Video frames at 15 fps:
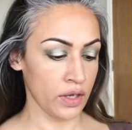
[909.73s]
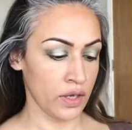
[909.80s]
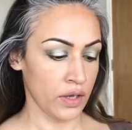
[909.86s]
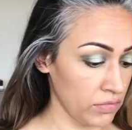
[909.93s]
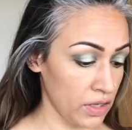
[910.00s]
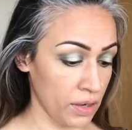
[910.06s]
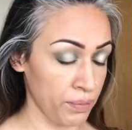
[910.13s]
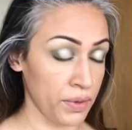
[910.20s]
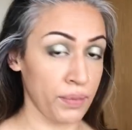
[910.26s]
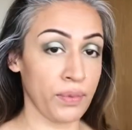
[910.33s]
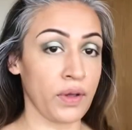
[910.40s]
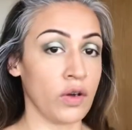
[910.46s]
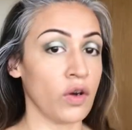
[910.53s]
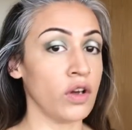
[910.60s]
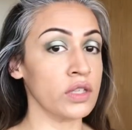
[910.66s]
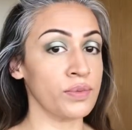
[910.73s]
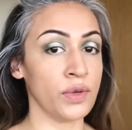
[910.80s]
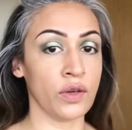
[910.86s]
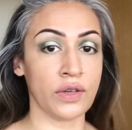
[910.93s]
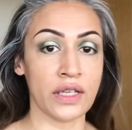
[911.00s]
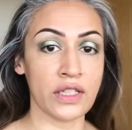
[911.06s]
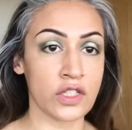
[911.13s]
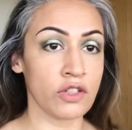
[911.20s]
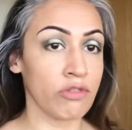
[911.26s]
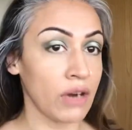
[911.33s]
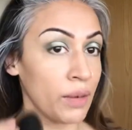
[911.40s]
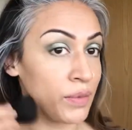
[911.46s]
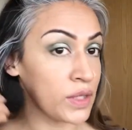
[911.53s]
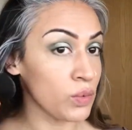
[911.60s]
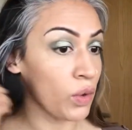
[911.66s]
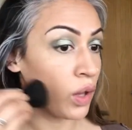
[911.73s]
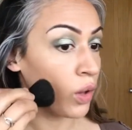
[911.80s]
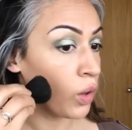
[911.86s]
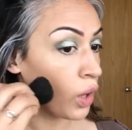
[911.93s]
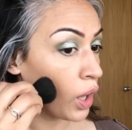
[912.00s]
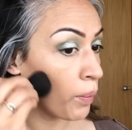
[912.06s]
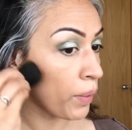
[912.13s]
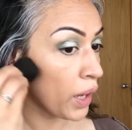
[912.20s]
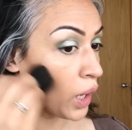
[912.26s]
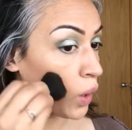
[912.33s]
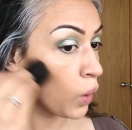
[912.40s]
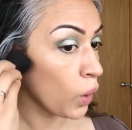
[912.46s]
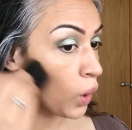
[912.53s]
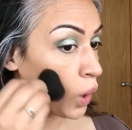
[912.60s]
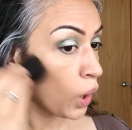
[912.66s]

You know, people have asked me on Instagram as well about,